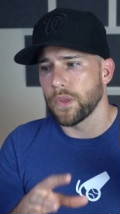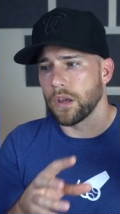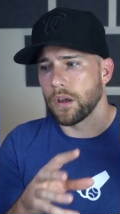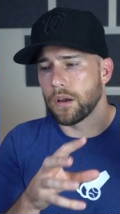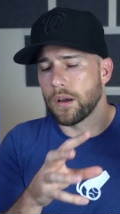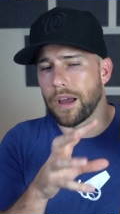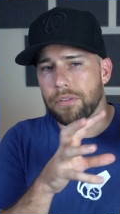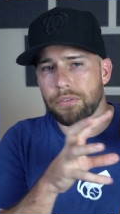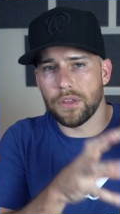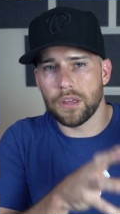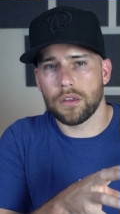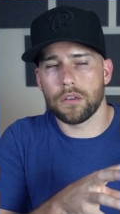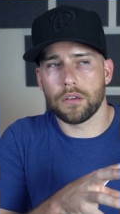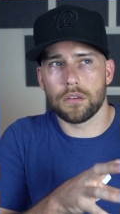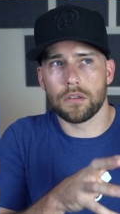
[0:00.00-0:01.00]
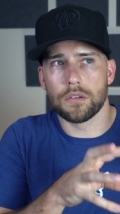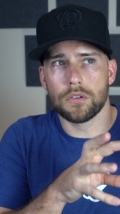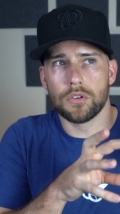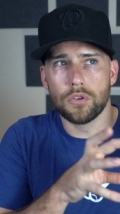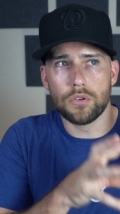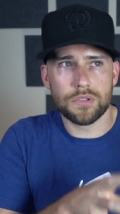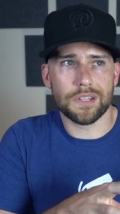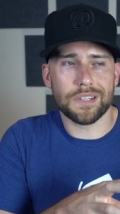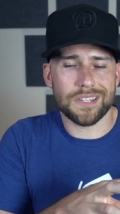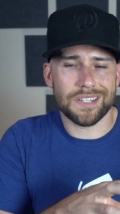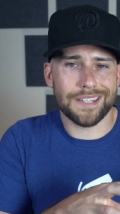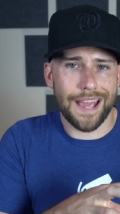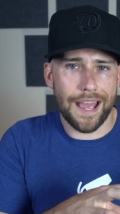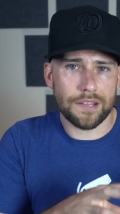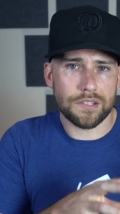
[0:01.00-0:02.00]
Uh, I think using
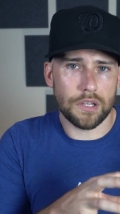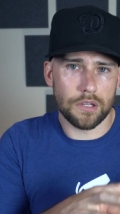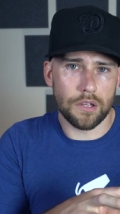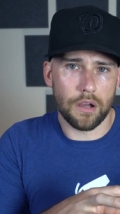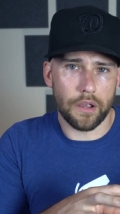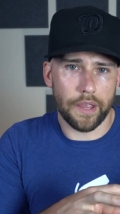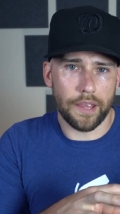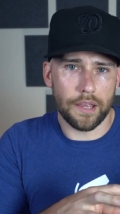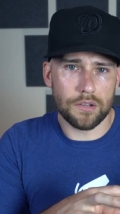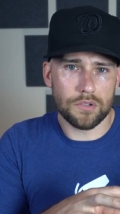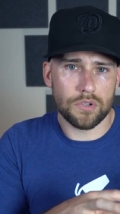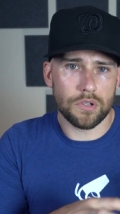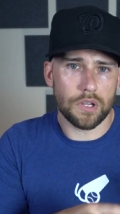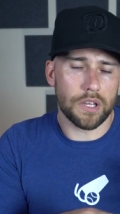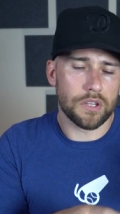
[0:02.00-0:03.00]
stats at a young age